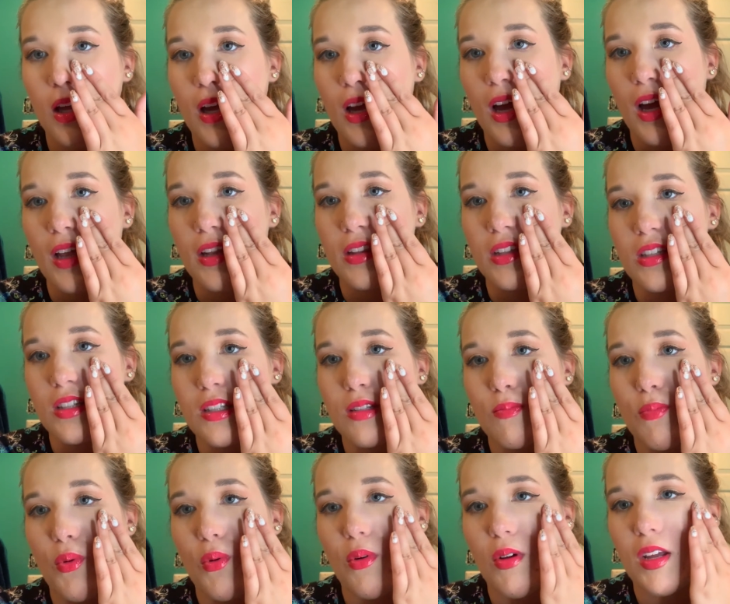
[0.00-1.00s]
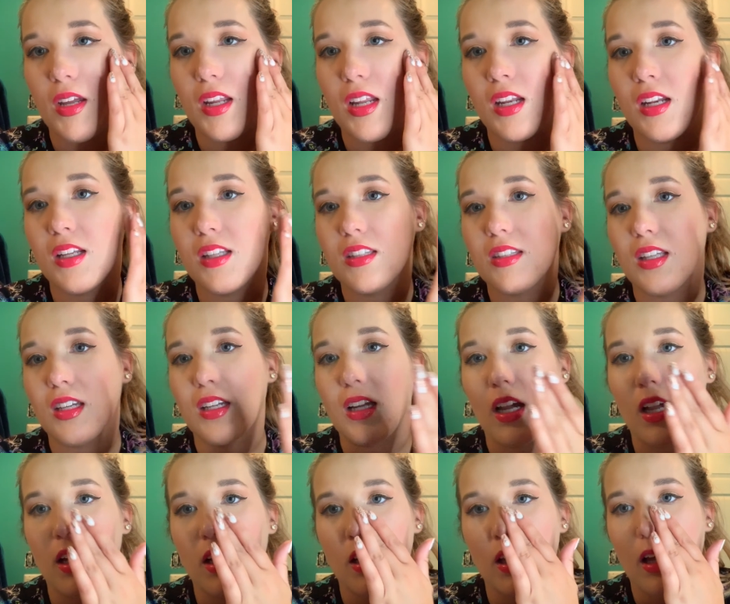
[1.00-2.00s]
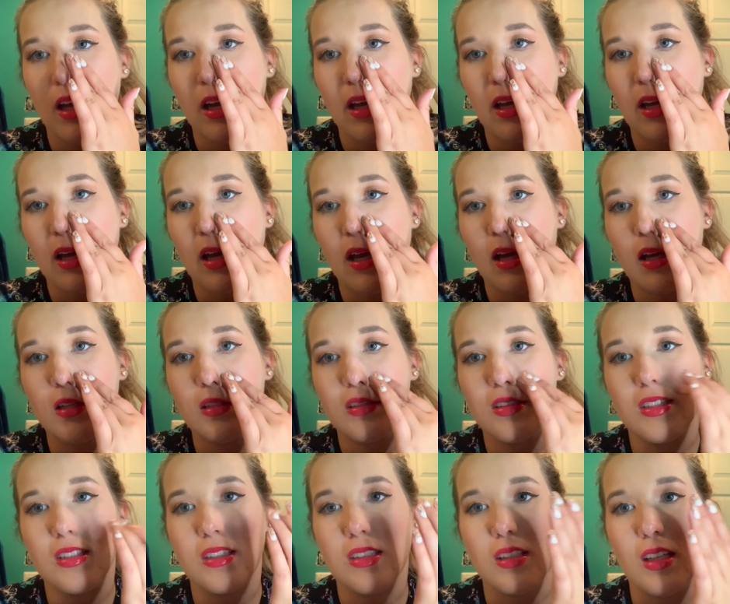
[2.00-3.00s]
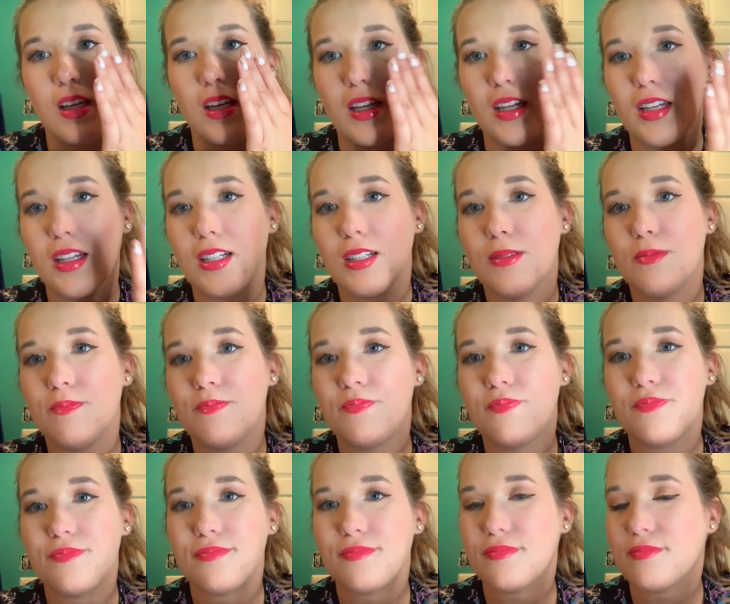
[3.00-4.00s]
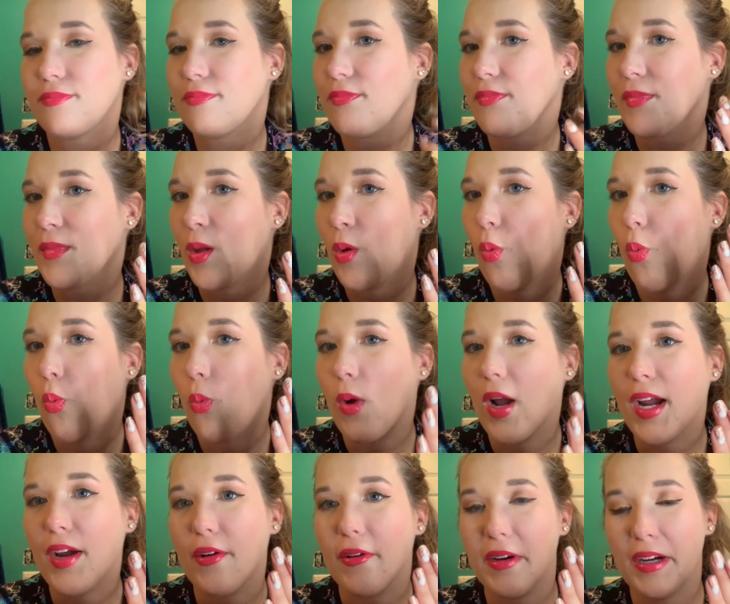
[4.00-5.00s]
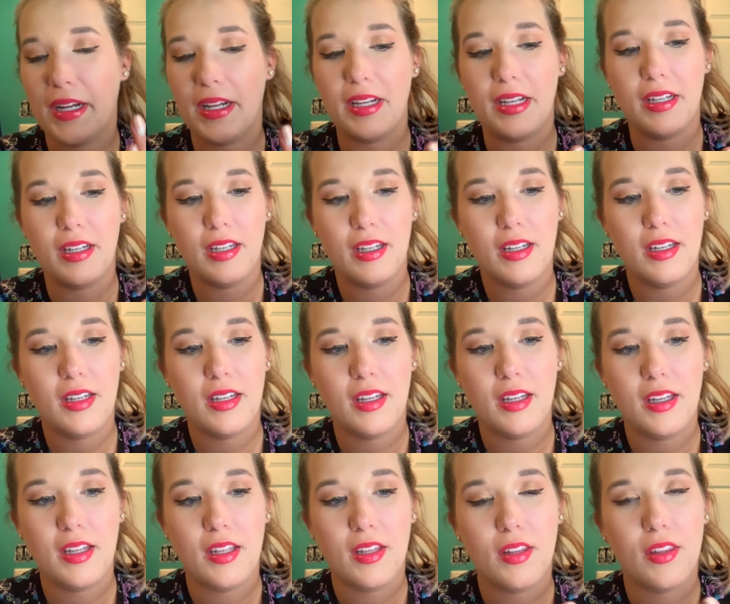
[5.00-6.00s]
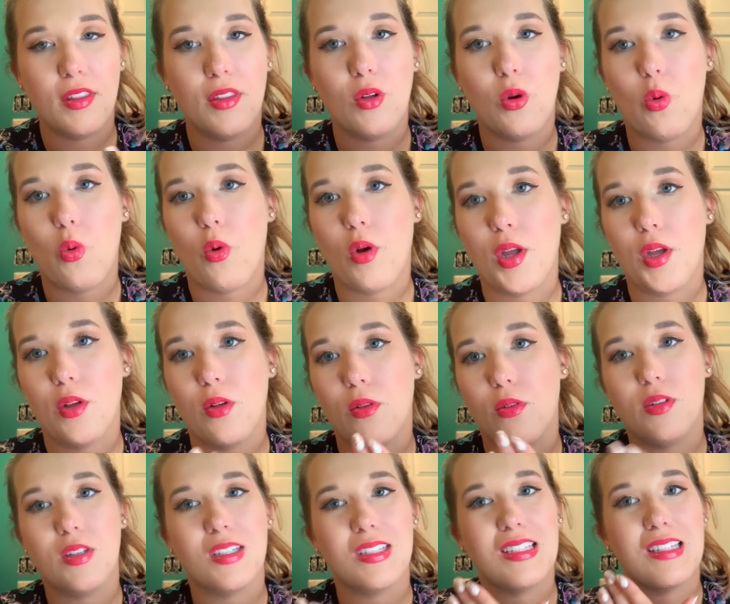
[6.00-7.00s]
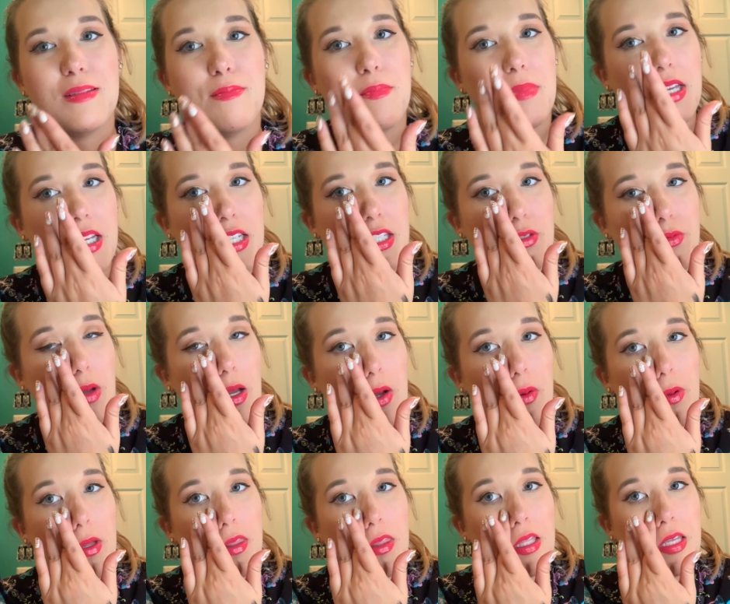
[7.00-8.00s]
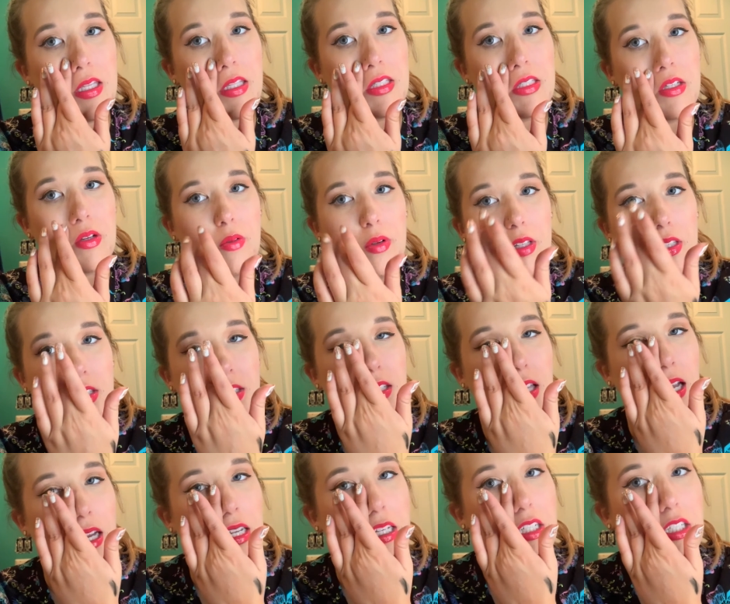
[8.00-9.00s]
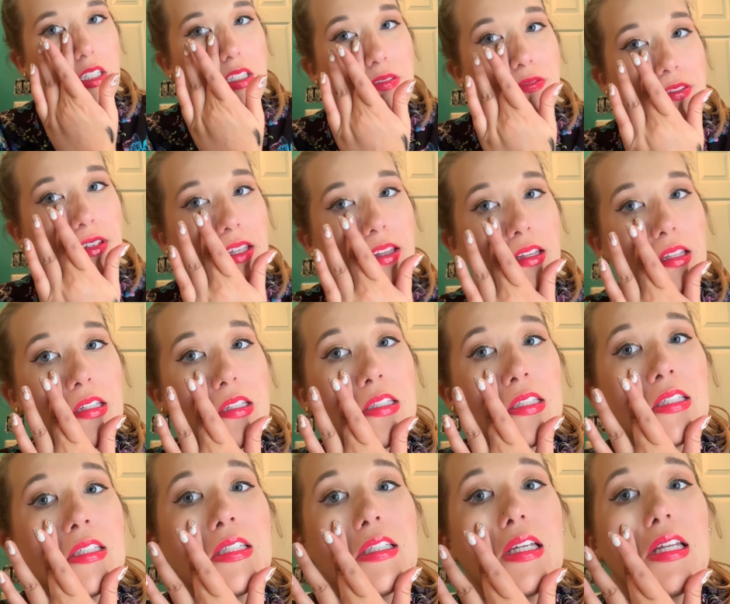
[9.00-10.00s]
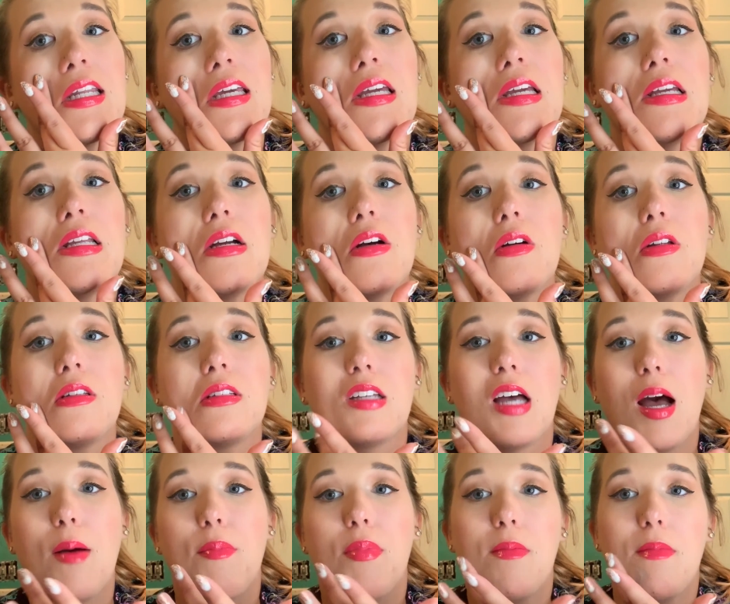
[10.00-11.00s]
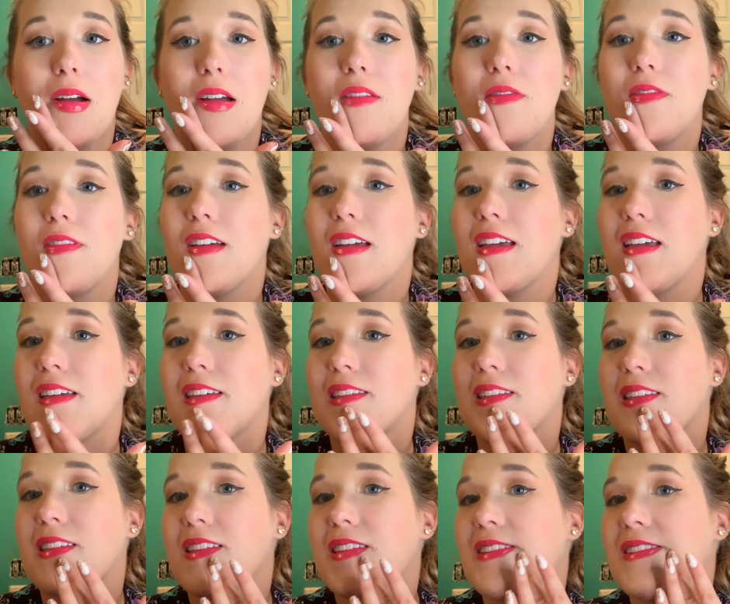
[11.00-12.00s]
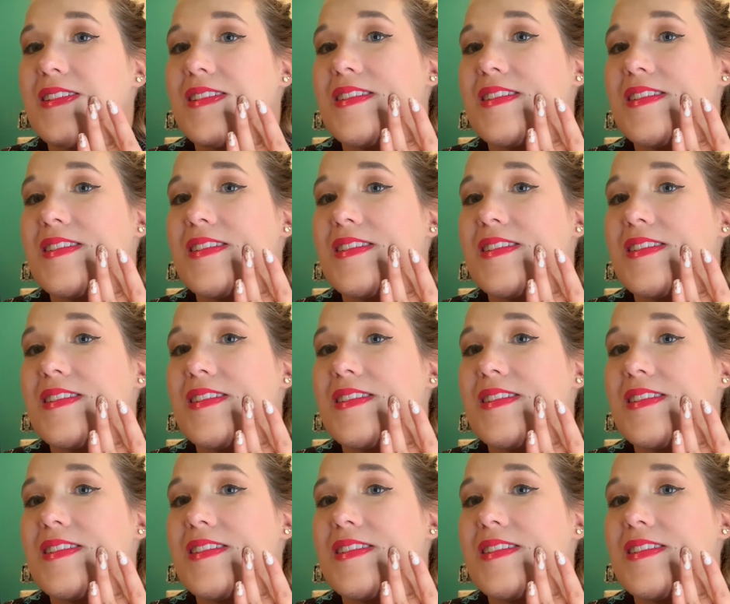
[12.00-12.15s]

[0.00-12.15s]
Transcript: at this point, and it's like as it's like wearing, the oil doesn't mix well with it, so I can just feel it sitting on top of my face.